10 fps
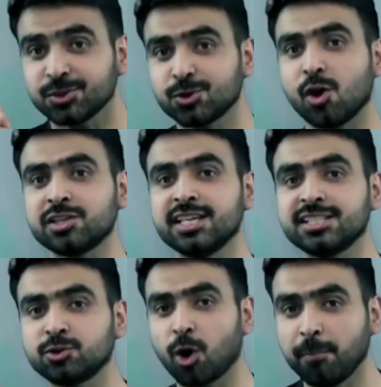sauces,
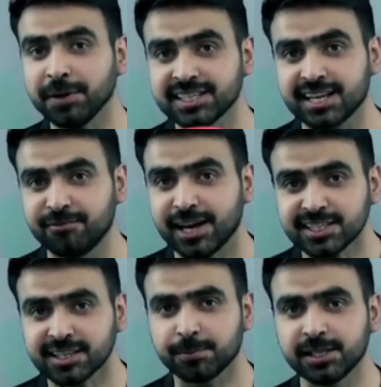toppings and
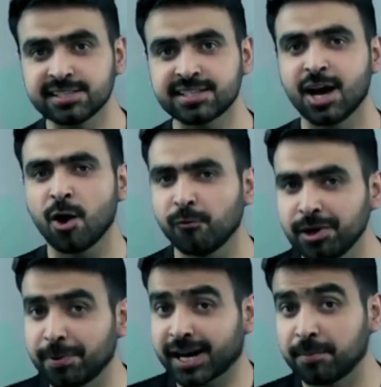vegetables will
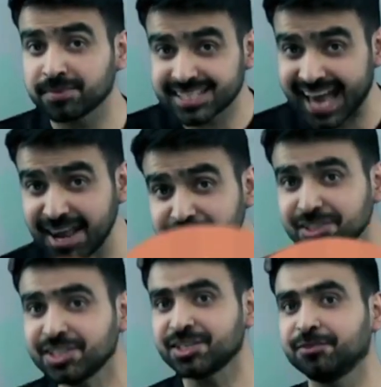become
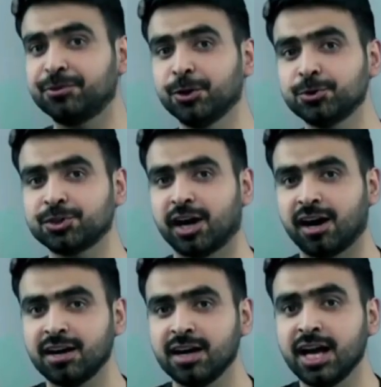sandwiches in
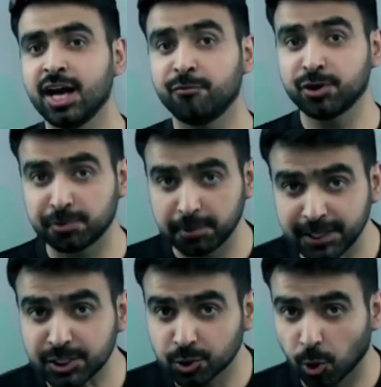future, which will be
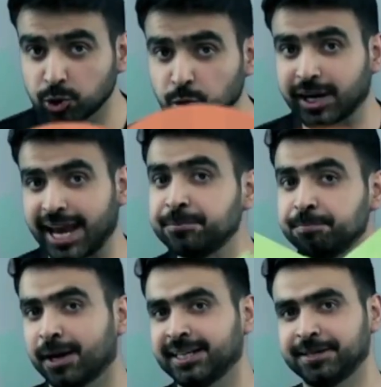sold to get
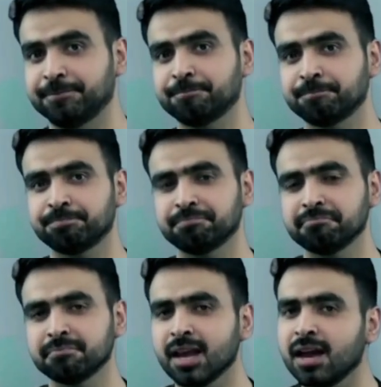money.
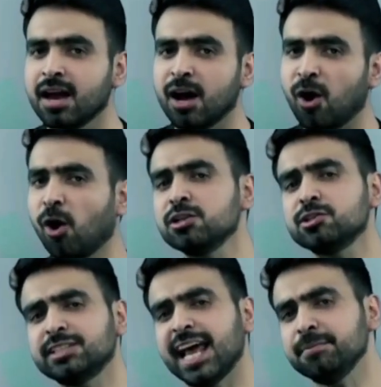Also
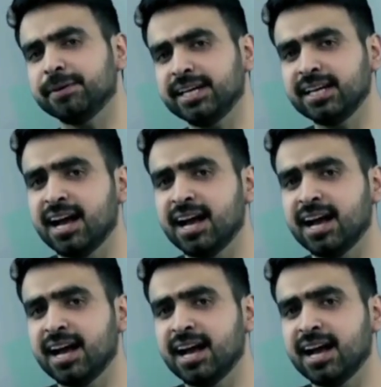tell me,